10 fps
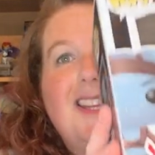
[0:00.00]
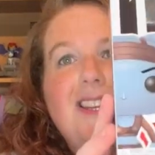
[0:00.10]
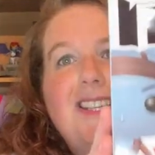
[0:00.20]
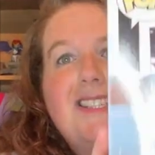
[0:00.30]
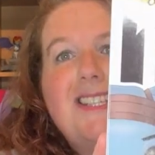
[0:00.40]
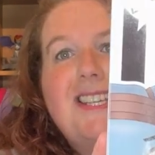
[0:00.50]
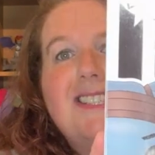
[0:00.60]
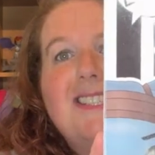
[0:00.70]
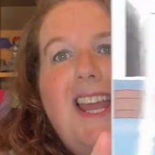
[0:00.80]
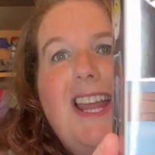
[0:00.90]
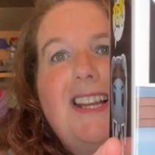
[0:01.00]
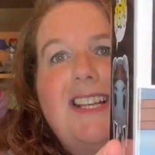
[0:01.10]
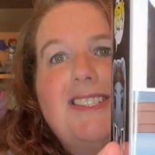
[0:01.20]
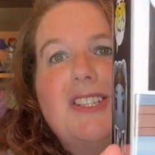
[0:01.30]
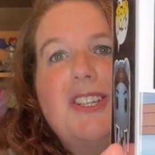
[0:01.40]
This is
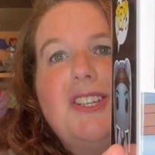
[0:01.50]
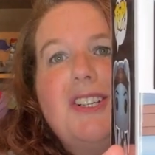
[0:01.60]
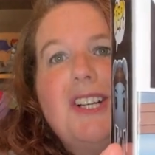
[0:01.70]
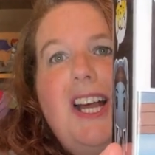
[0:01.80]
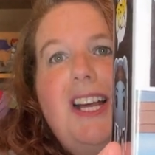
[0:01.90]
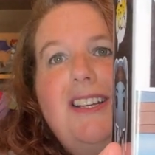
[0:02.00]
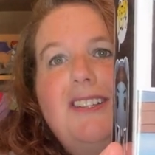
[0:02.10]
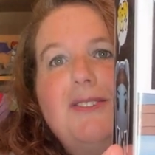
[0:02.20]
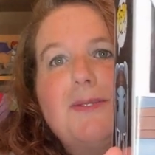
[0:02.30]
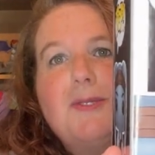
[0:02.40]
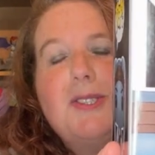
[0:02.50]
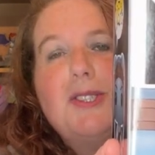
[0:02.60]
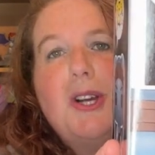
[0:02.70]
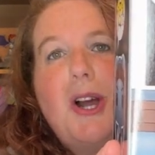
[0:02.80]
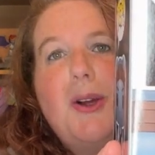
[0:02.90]
Aayla Secura from
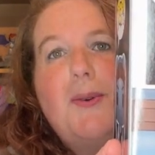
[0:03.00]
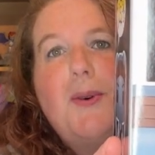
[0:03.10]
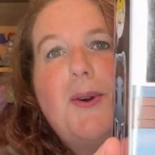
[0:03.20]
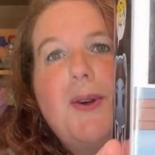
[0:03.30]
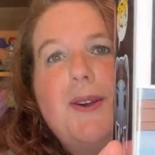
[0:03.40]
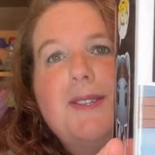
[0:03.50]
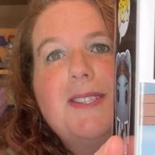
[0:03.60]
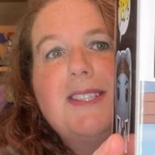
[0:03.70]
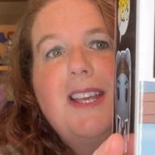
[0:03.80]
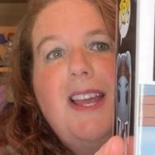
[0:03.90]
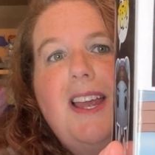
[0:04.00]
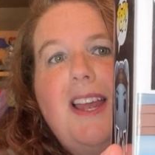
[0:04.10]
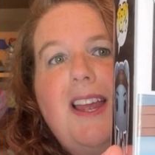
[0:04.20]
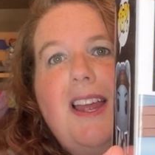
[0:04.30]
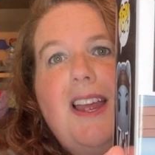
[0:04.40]
Star Wars.
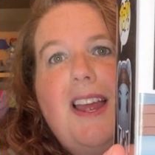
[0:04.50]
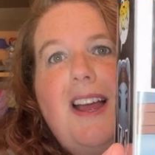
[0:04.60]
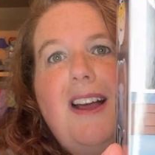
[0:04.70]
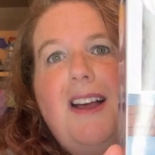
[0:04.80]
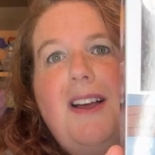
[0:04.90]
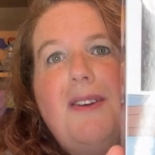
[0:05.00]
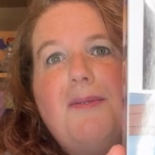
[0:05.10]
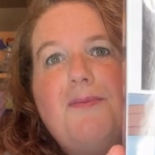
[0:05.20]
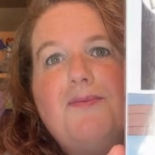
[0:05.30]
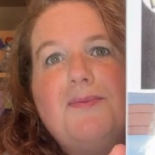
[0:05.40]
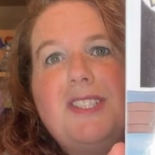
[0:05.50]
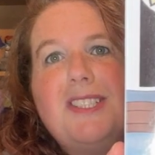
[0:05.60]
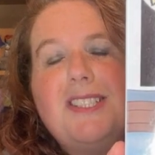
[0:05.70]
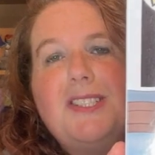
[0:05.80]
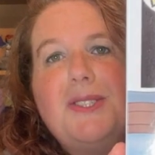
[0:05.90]
Um,
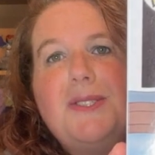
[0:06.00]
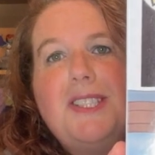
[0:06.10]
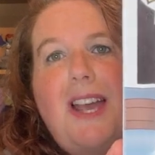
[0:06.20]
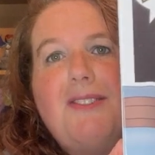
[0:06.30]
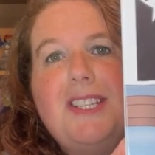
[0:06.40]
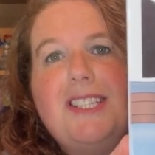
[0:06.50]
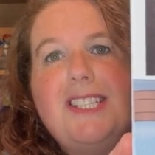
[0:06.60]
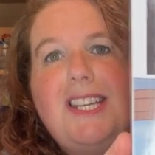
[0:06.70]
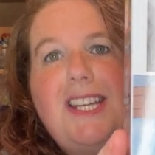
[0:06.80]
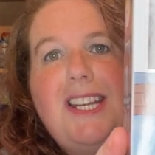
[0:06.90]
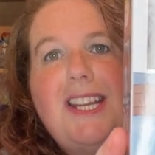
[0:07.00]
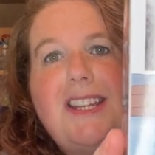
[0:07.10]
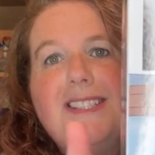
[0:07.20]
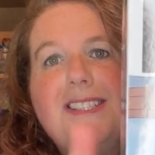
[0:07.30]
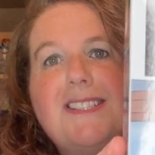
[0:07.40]
this is 217
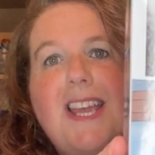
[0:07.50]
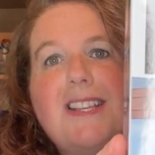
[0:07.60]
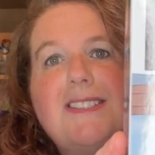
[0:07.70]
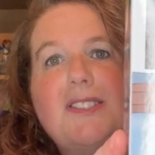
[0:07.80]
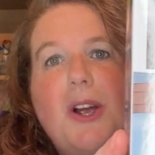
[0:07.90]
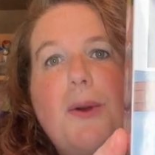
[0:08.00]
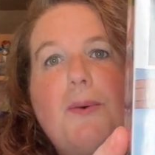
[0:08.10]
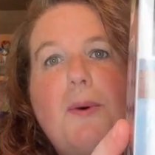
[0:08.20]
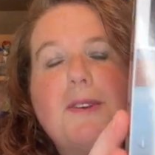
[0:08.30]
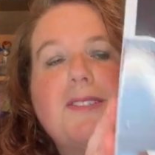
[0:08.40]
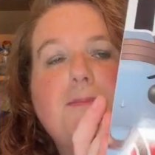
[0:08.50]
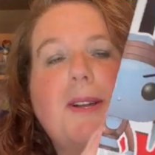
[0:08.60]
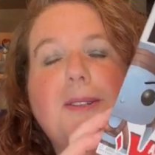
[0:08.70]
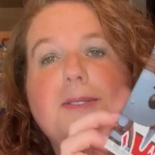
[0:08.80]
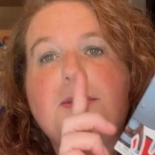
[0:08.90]
and this is a Star Wars
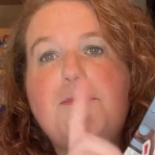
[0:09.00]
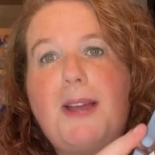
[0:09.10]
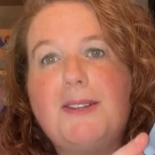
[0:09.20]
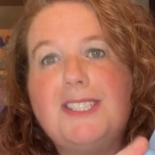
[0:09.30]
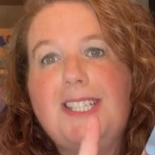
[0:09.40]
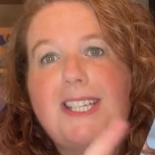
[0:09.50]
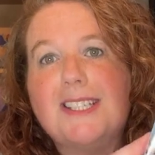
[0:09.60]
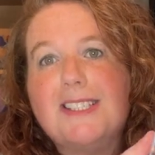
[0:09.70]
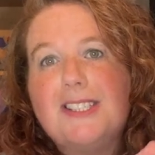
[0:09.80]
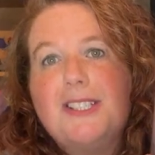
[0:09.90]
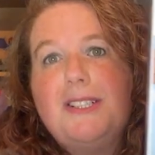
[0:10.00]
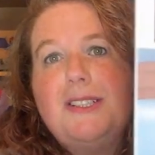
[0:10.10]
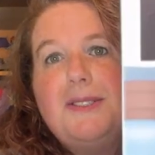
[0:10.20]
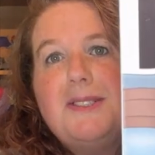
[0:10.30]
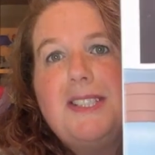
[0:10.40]
Smuggler's Bounty
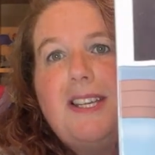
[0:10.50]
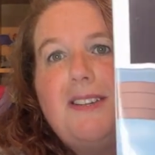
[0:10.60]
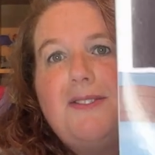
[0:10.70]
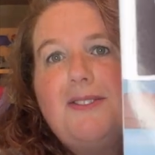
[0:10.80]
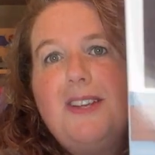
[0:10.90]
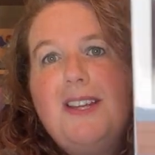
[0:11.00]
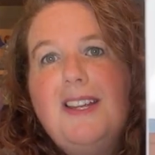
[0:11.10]
exclusive.